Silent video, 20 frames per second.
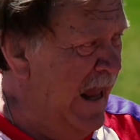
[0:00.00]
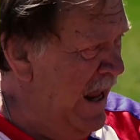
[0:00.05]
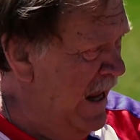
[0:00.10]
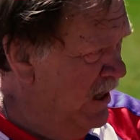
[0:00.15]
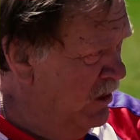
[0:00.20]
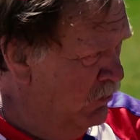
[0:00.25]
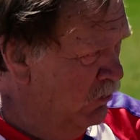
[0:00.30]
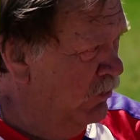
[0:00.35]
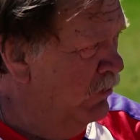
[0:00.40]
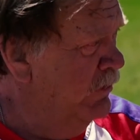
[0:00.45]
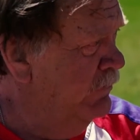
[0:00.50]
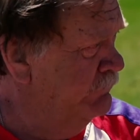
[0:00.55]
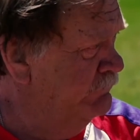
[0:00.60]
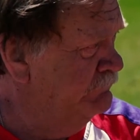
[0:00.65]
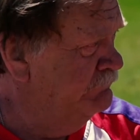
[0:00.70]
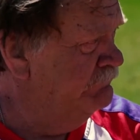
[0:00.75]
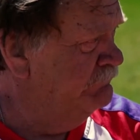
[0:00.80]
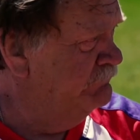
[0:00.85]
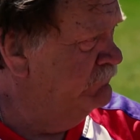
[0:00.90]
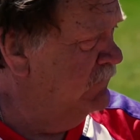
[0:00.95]
anger.
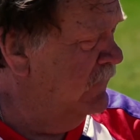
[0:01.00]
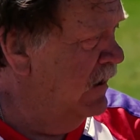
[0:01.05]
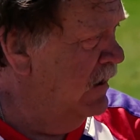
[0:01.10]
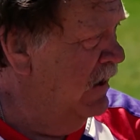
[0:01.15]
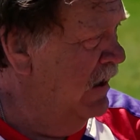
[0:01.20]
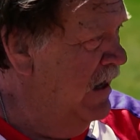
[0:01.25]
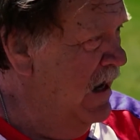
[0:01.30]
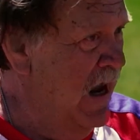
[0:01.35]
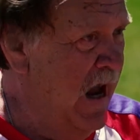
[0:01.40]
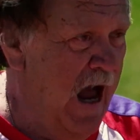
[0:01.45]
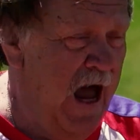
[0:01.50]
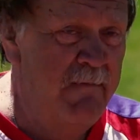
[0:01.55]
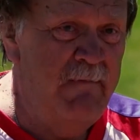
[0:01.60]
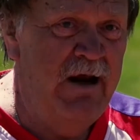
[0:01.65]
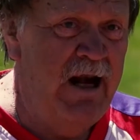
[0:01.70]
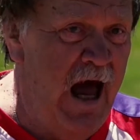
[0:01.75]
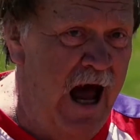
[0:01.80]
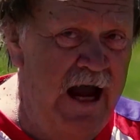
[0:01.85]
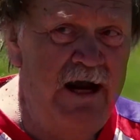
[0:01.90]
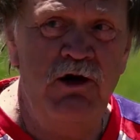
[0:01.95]
I
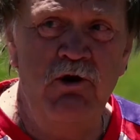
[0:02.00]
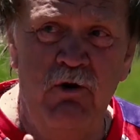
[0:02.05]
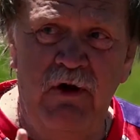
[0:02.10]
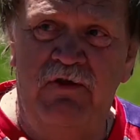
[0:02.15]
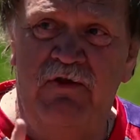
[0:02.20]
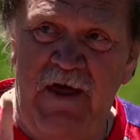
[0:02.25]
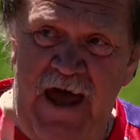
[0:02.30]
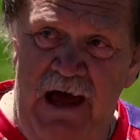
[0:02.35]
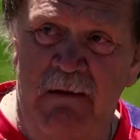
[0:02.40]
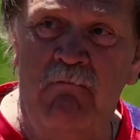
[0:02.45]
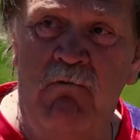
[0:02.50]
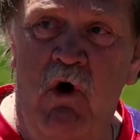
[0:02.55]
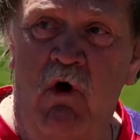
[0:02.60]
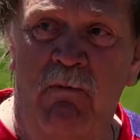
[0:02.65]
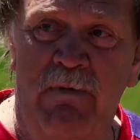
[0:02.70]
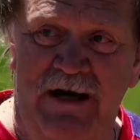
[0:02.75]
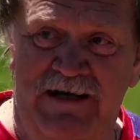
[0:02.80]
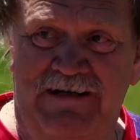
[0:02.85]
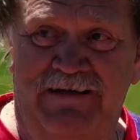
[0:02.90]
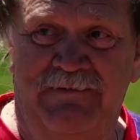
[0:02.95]
mean, I knew at that
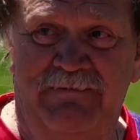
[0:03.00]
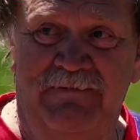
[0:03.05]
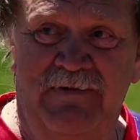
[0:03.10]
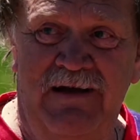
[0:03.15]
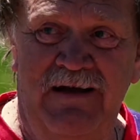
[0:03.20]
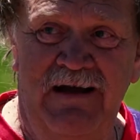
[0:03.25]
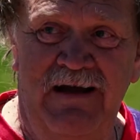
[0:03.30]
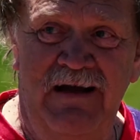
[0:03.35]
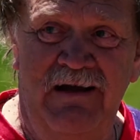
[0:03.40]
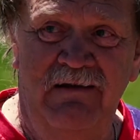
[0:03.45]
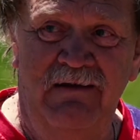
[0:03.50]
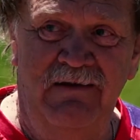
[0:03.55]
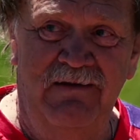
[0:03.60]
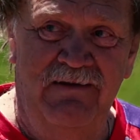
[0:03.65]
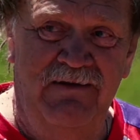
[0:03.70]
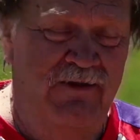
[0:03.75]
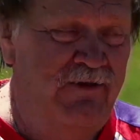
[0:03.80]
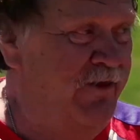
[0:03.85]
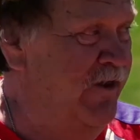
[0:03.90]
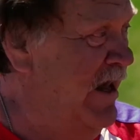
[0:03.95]
moment
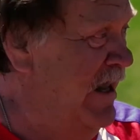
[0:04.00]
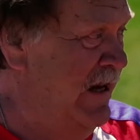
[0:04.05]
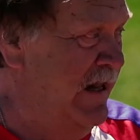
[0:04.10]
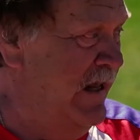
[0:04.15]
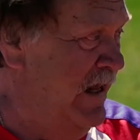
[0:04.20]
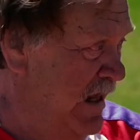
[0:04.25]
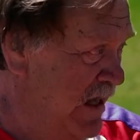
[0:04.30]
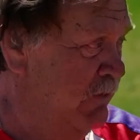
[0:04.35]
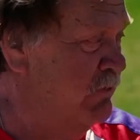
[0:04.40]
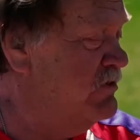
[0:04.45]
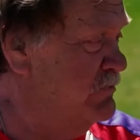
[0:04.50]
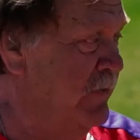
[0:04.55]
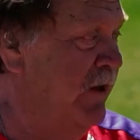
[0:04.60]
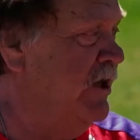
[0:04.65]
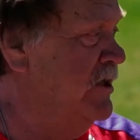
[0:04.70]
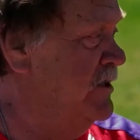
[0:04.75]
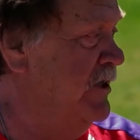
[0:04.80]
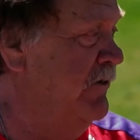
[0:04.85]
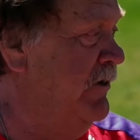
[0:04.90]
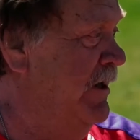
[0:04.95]
that he was
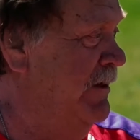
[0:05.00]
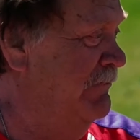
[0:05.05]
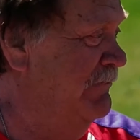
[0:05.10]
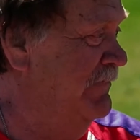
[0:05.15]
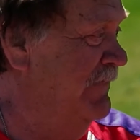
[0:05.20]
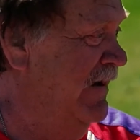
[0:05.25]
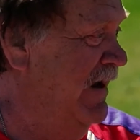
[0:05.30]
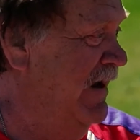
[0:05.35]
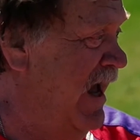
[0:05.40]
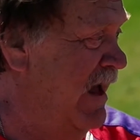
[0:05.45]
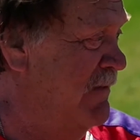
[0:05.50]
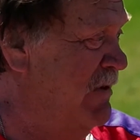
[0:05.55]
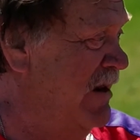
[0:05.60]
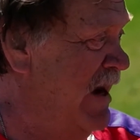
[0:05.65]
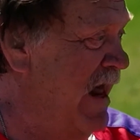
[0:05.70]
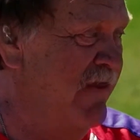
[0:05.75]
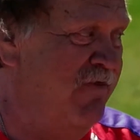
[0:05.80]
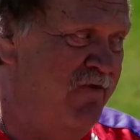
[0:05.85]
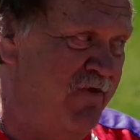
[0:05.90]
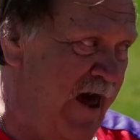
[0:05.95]
military. I
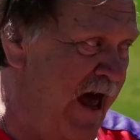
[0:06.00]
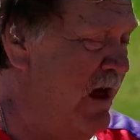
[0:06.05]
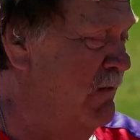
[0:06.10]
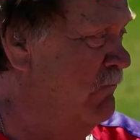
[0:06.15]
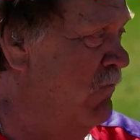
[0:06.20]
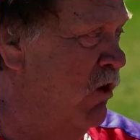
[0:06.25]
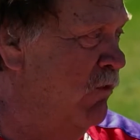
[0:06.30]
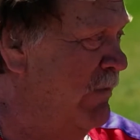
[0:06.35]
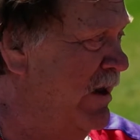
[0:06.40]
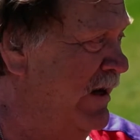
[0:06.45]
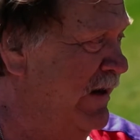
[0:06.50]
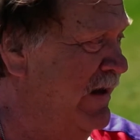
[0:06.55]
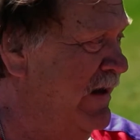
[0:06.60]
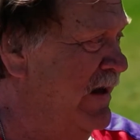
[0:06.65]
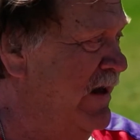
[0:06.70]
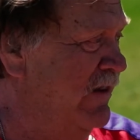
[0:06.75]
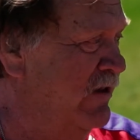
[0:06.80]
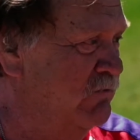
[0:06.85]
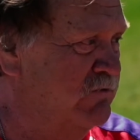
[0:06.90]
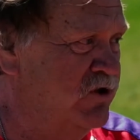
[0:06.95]
mean, at that moment,
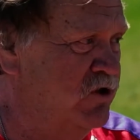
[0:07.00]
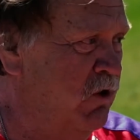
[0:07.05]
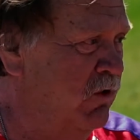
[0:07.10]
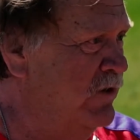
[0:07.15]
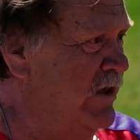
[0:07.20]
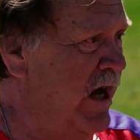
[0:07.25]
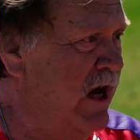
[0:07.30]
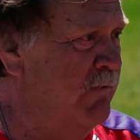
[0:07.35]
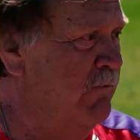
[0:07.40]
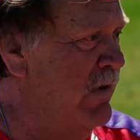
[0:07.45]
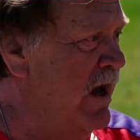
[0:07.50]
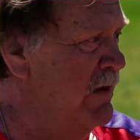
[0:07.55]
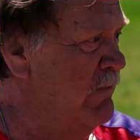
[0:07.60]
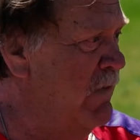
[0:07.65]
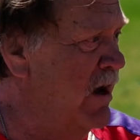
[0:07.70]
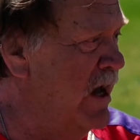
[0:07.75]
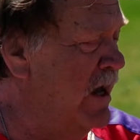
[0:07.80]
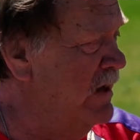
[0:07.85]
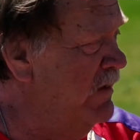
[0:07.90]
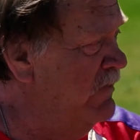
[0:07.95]
there was no doubt in my
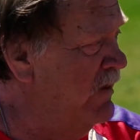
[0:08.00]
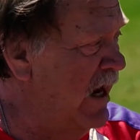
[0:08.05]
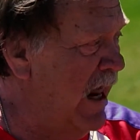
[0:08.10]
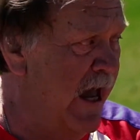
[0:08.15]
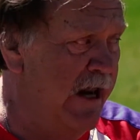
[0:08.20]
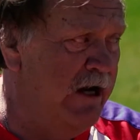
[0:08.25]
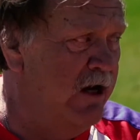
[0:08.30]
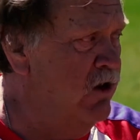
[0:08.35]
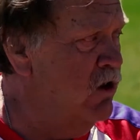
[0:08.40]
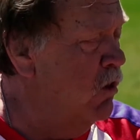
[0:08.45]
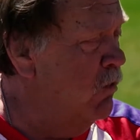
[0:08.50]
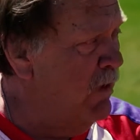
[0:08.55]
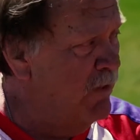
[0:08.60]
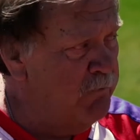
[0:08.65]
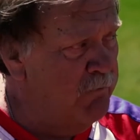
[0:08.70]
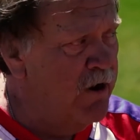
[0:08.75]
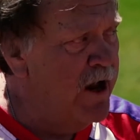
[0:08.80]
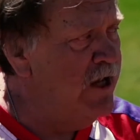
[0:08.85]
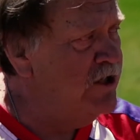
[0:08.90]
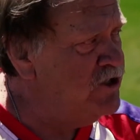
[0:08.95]
mind that I didn't know
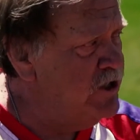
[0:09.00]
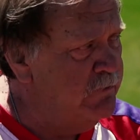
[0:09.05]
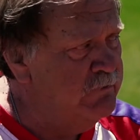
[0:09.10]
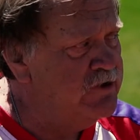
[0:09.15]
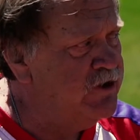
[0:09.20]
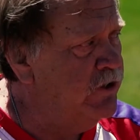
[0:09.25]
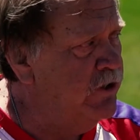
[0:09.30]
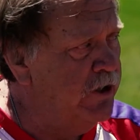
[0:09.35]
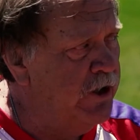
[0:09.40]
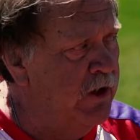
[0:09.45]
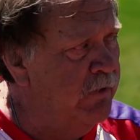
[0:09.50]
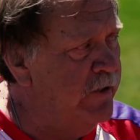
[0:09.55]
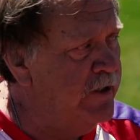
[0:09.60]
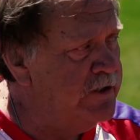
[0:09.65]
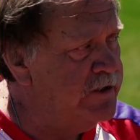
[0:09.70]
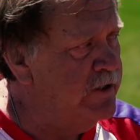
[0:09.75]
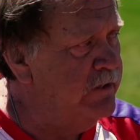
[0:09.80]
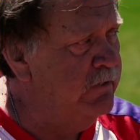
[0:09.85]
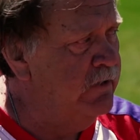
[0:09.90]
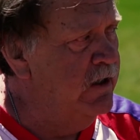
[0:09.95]
what branch he was going to go
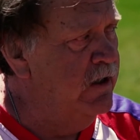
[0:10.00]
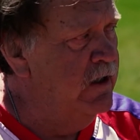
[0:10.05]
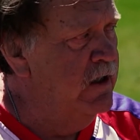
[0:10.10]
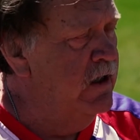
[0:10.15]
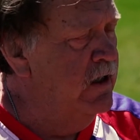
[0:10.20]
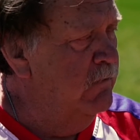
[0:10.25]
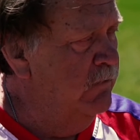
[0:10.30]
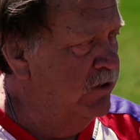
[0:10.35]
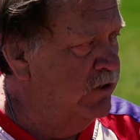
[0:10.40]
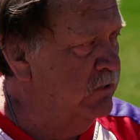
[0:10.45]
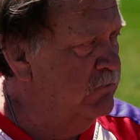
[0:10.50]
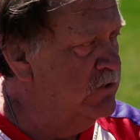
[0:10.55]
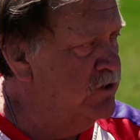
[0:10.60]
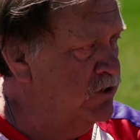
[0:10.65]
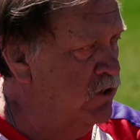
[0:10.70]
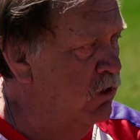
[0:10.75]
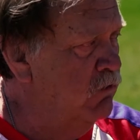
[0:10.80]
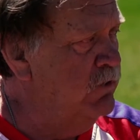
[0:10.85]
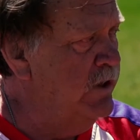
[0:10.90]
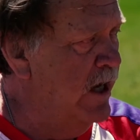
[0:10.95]
into, but there
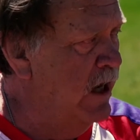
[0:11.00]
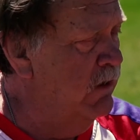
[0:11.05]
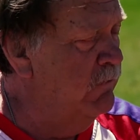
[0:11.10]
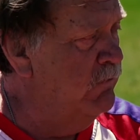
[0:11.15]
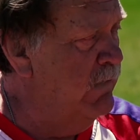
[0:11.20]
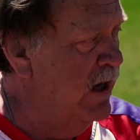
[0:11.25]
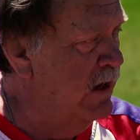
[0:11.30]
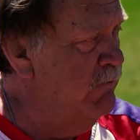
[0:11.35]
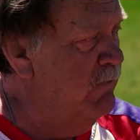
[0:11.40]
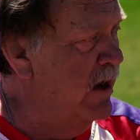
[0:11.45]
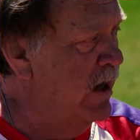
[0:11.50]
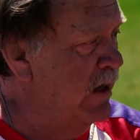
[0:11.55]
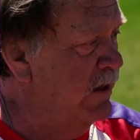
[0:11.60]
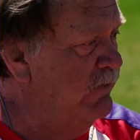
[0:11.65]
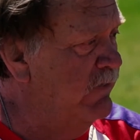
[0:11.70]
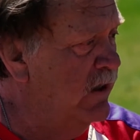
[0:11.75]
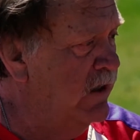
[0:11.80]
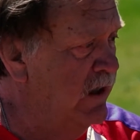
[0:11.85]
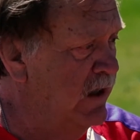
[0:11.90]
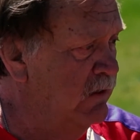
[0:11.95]
was no doubt in my
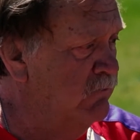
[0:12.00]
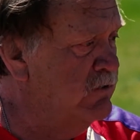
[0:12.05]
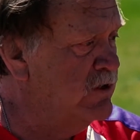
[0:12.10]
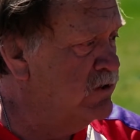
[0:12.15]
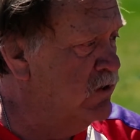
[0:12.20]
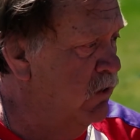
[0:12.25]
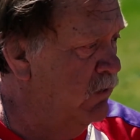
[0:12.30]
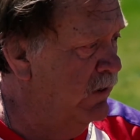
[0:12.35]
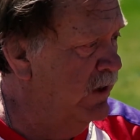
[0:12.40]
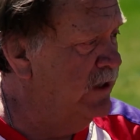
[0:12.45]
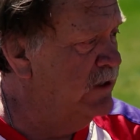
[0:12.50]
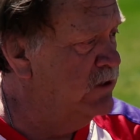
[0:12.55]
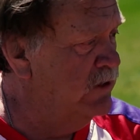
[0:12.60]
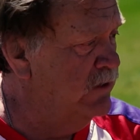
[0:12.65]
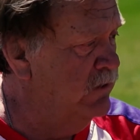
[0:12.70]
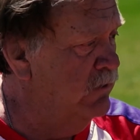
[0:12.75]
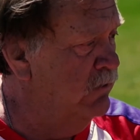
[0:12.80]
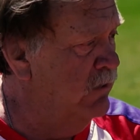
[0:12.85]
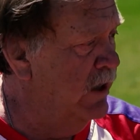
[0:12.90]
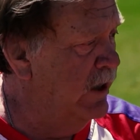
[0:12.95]
mind that he was going
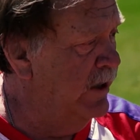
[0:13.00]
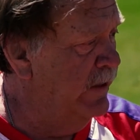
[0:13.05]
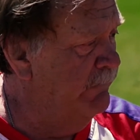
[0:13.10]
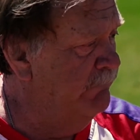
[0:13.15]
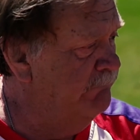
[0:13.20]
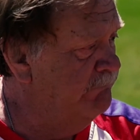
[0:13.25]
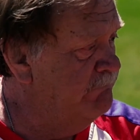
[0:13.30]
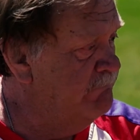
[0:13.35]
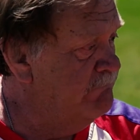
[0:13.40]
to